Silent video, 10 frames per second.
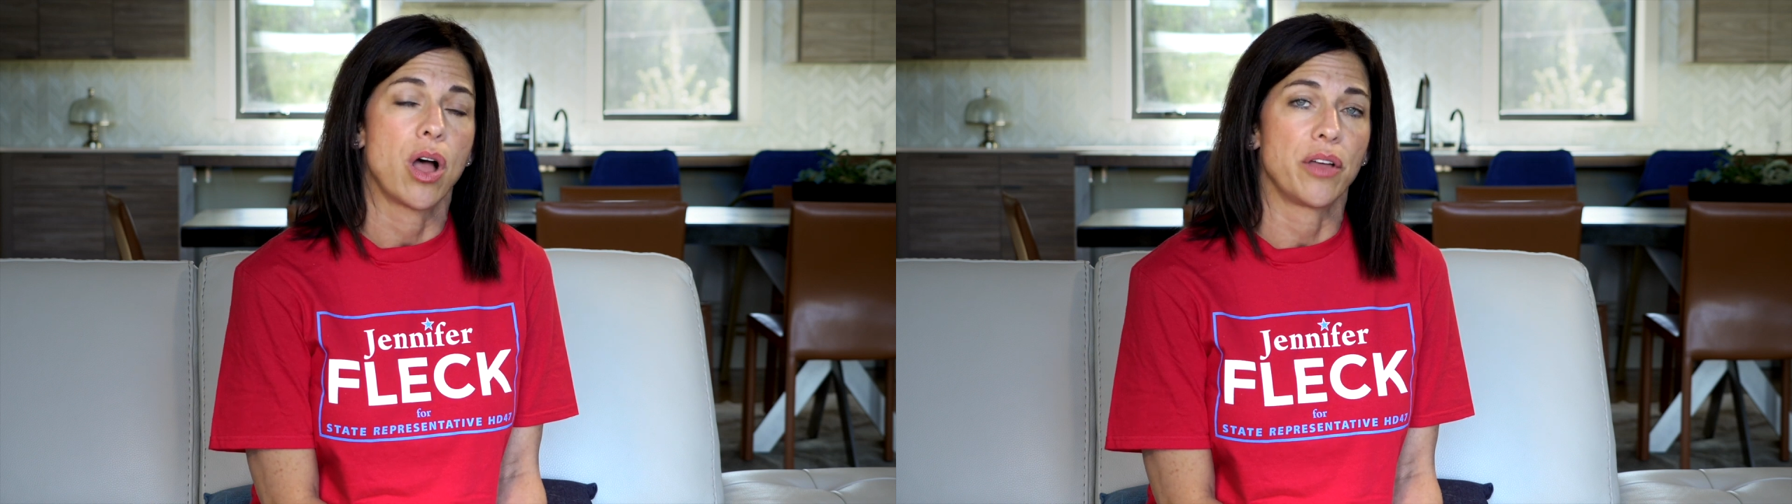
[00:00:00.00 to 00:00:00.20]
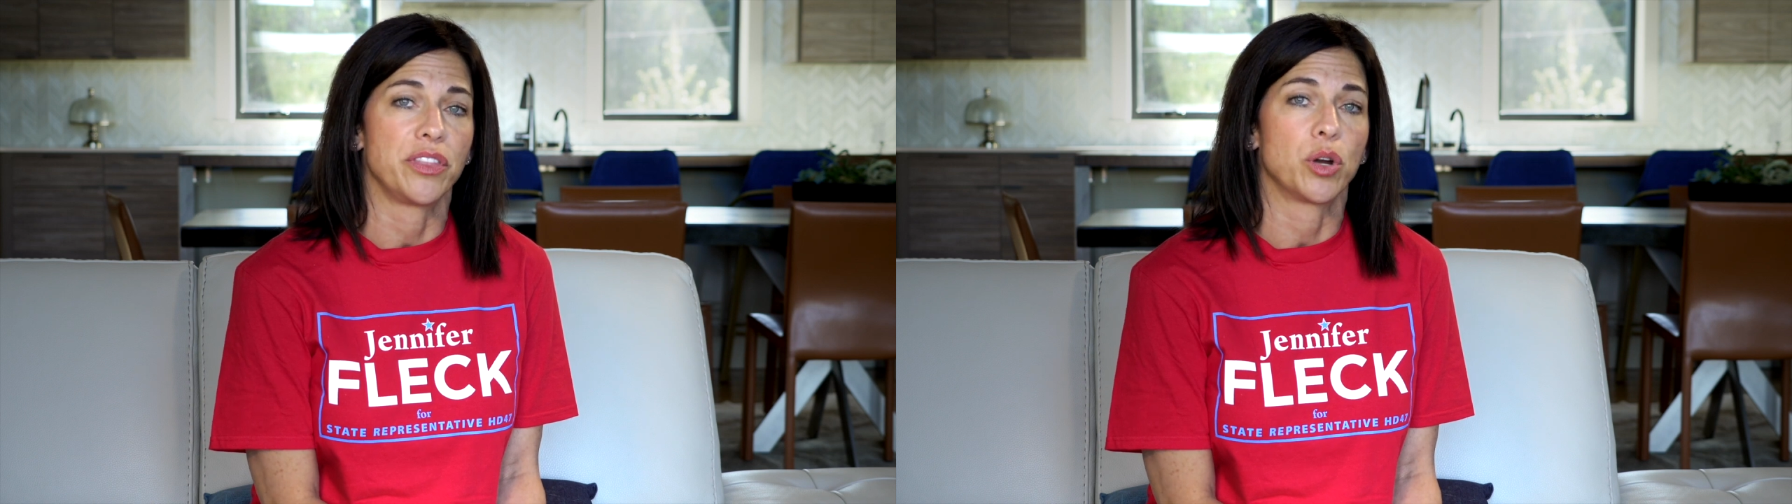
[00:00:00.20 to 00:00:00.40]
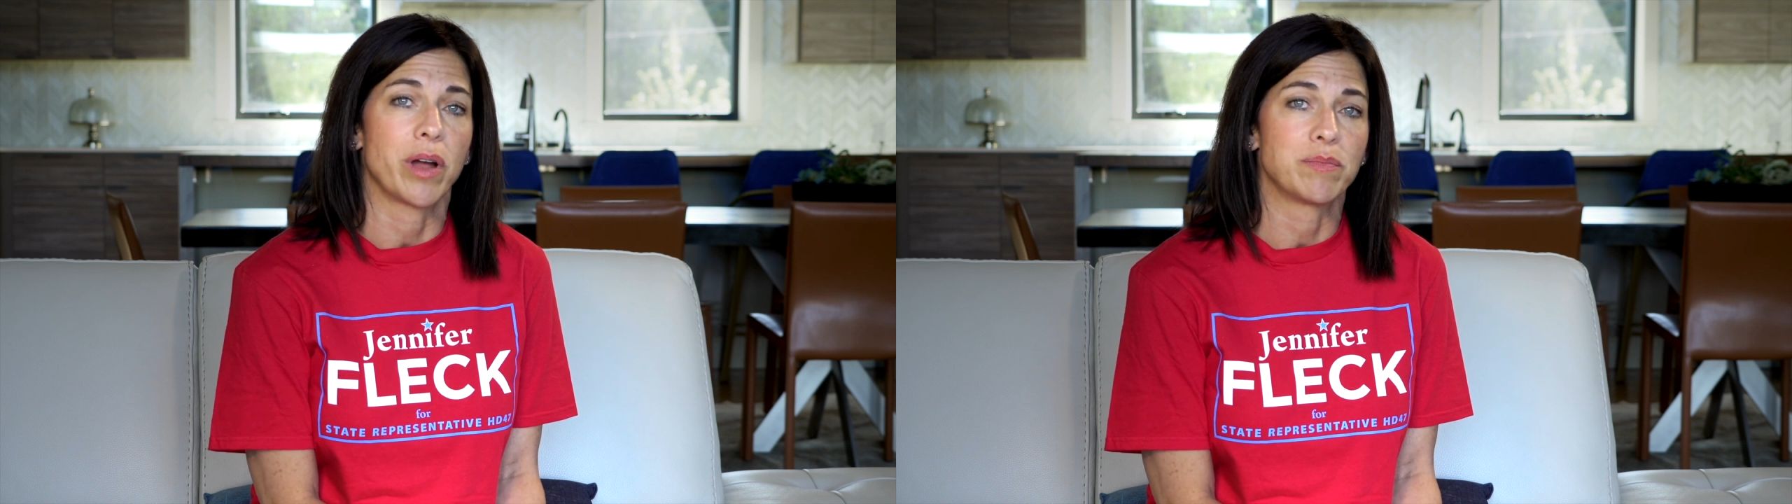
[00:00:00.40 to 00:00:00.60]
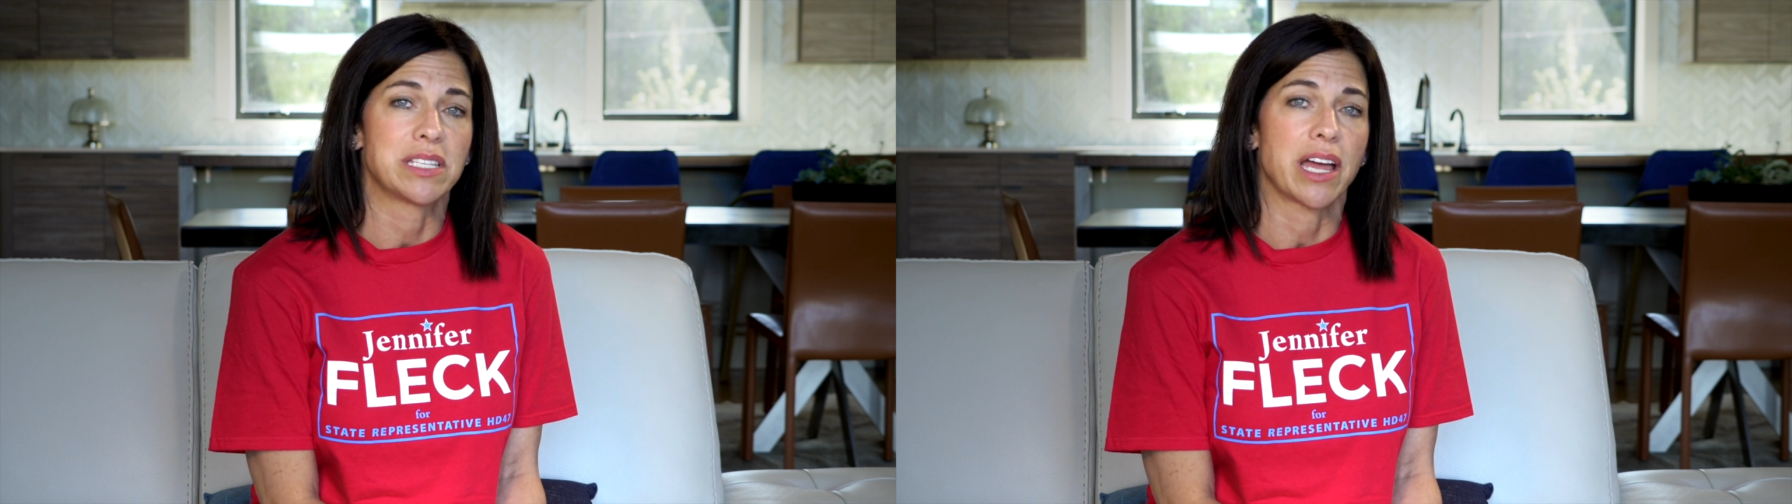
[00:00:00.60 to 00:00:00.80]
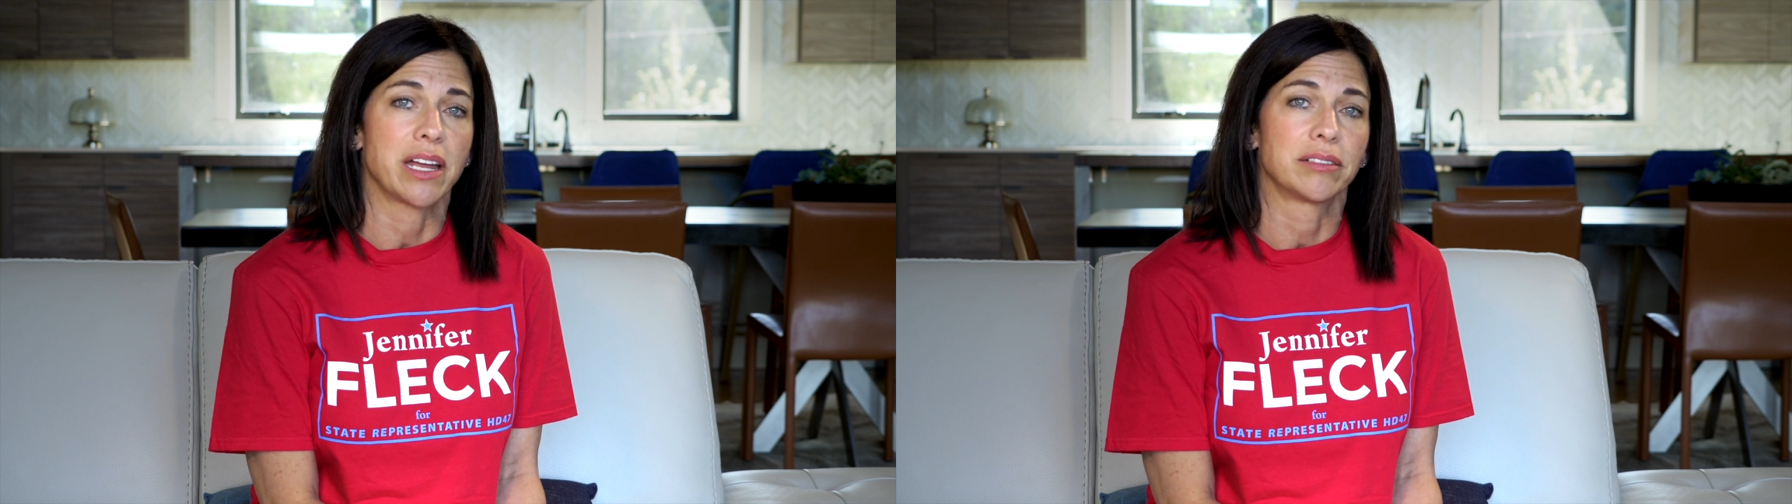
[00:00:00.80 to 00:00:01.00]
on their
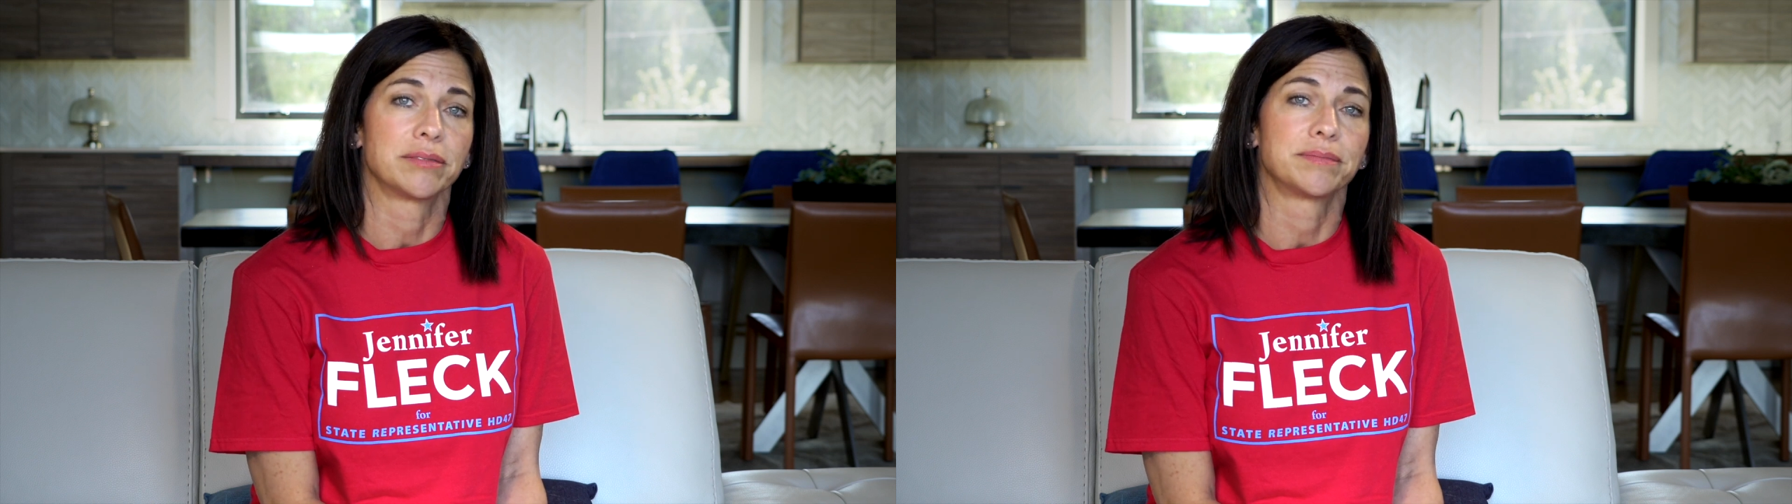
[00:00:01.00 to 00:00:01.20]
website.